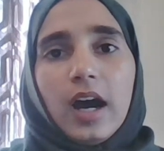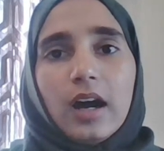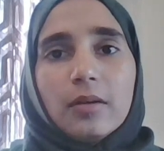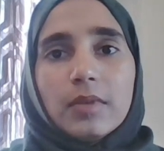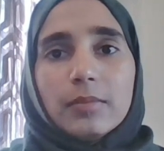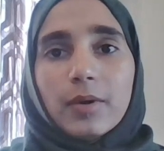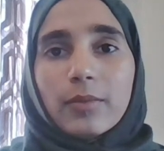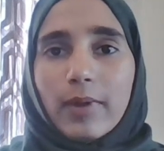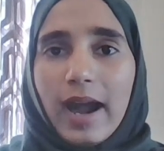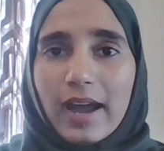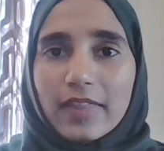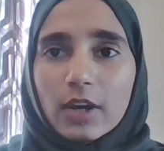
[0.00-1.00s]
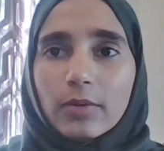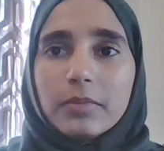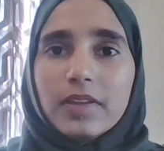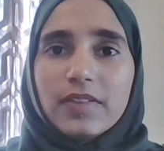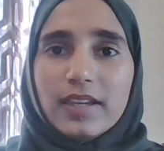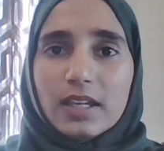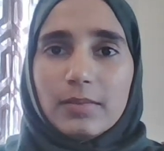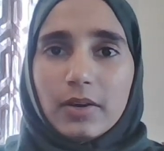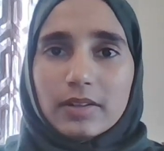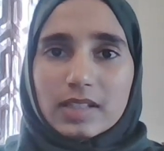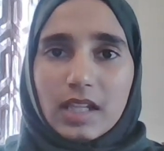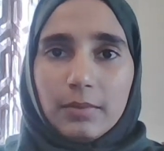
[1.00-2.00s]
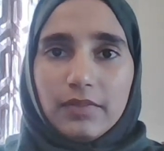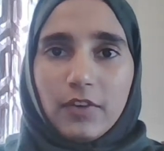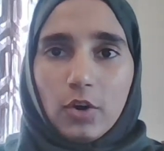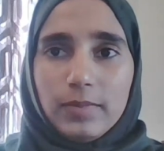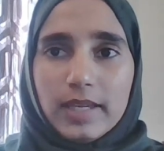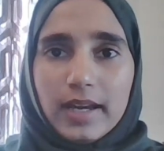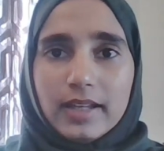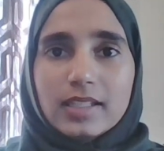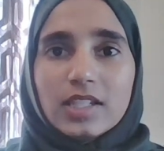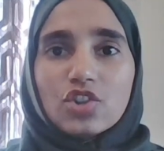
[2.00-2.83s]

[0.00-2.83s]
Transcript: Um, but rather, when we think about Islamophobia,